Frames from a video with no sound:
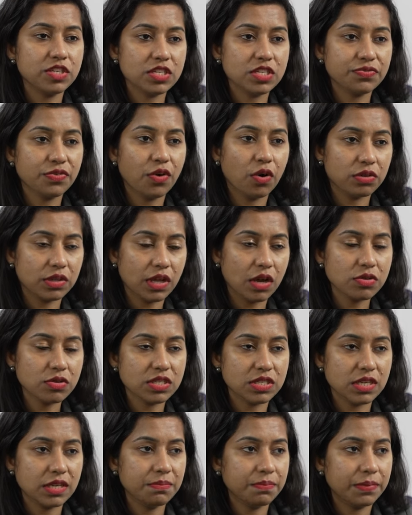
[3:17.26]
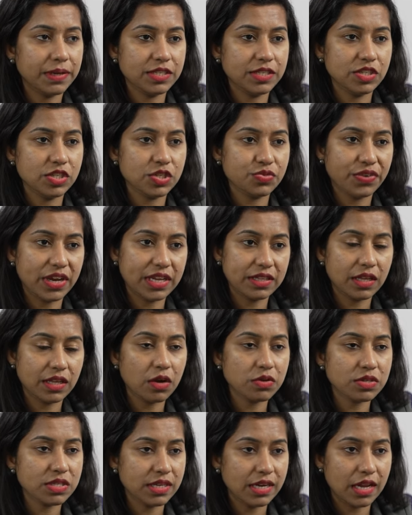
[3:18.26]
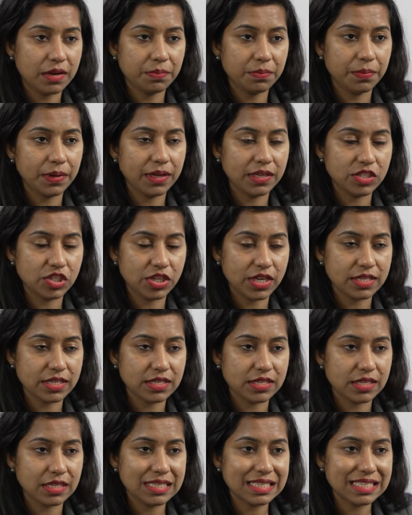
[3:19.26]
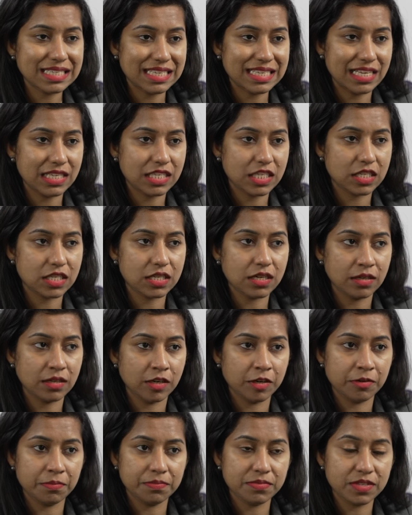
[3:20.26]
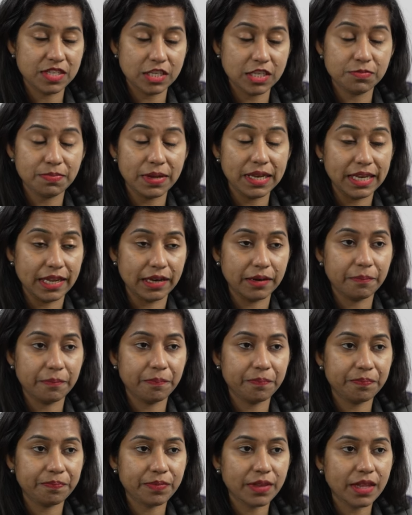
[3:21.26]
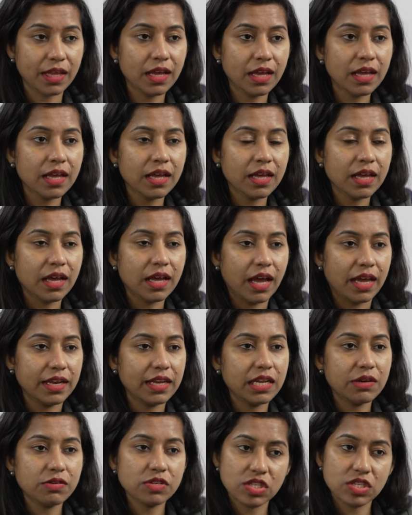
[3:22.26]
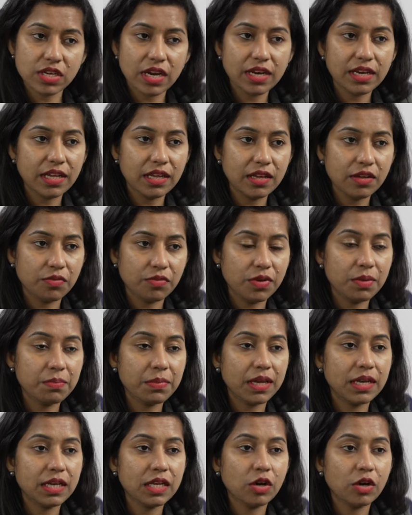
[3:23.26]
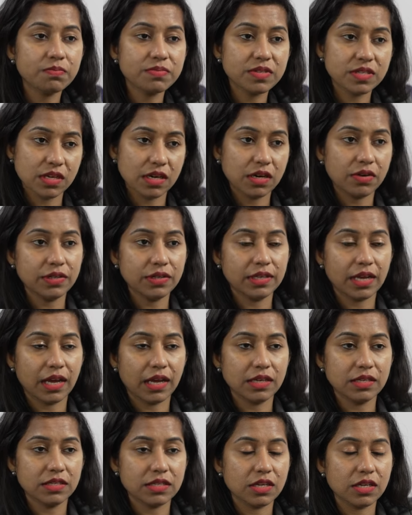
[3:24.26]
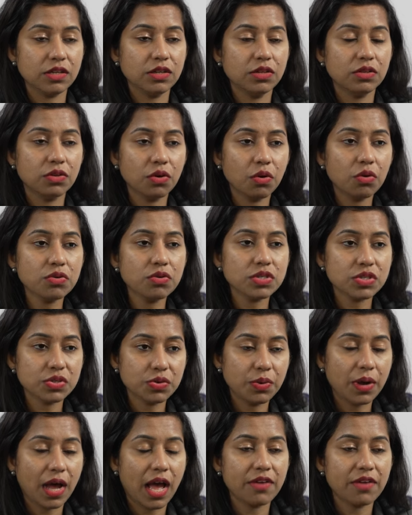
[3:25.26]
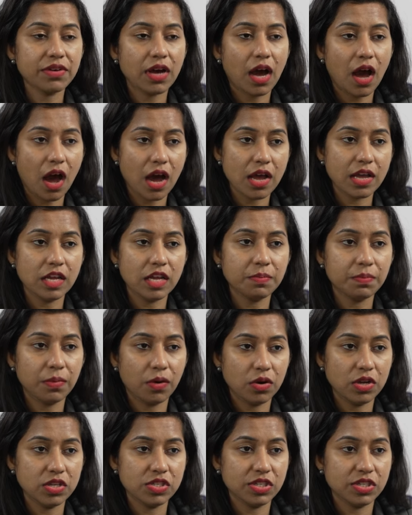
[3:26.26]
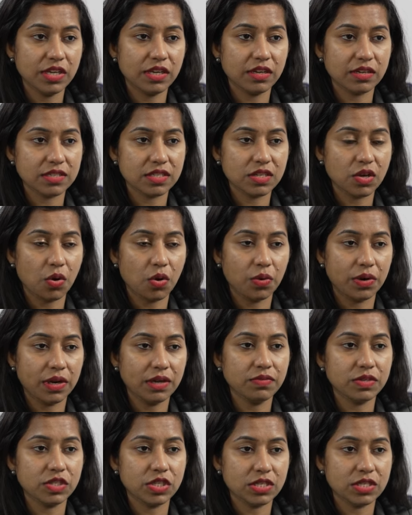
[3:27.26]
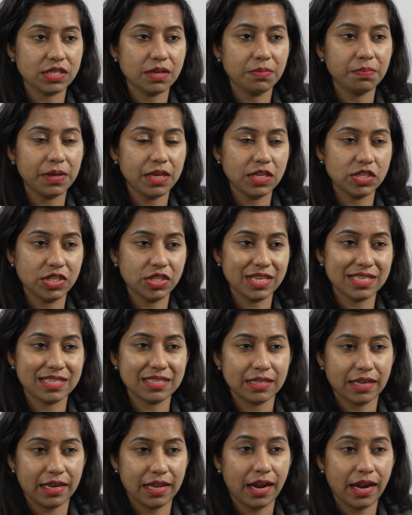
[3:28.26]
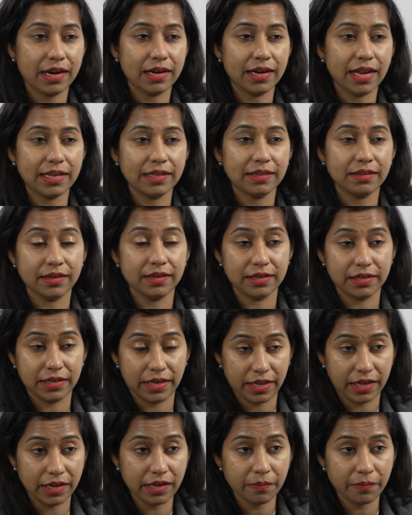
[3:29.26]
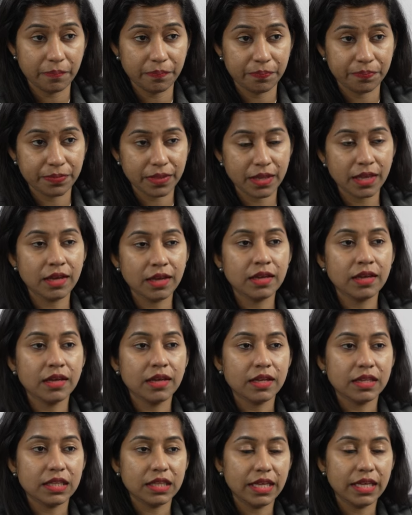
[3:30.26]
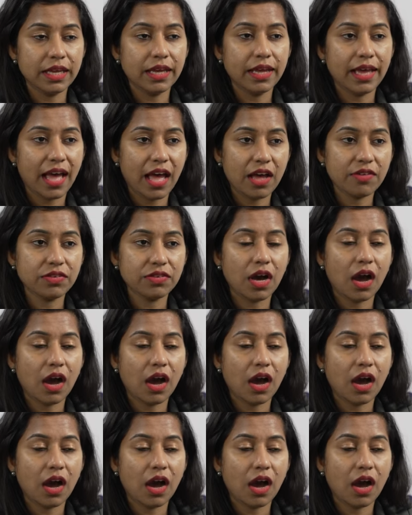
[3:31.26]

G S four thousand, P G S five thousand, and P G S six million. And in our study, we mainly observed that those who have higher polygenic risk scoring, which is the P G S three one three, they have